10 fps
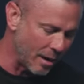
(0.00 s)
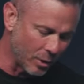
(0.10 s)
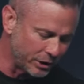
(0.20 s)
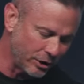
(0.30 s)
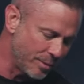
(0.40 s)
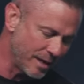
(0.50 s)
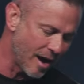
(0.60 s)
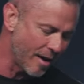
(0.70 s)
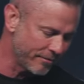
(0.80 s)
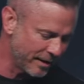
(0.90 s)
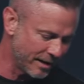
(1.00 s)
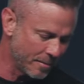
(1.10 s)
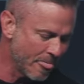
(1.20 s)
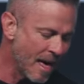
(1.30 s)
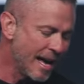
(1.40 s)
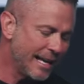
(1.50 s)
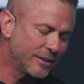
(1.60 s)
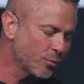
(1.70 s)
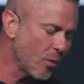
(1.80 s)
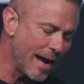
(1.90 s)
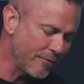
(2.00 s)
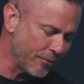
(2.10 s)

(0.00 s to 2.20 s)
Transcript: I want you to be confident. It's right